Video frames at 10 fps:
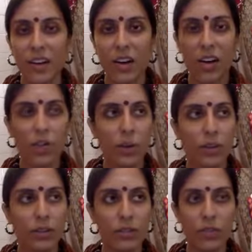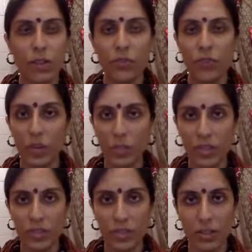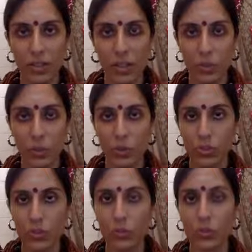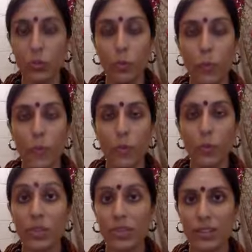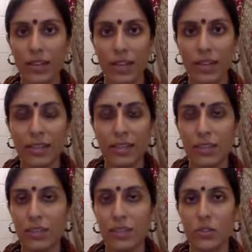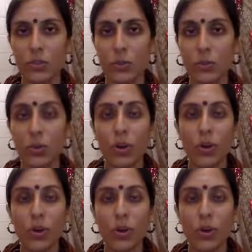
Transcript: of what our family have told us to do, what society tells us to do,